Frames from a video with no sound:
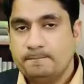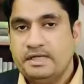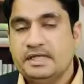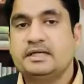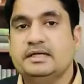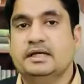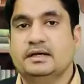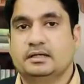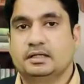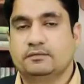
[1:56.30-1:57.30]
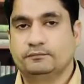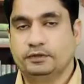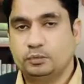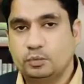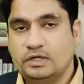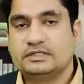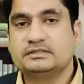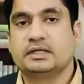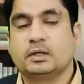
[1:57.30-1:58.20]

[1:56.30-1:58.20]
Be clear with what is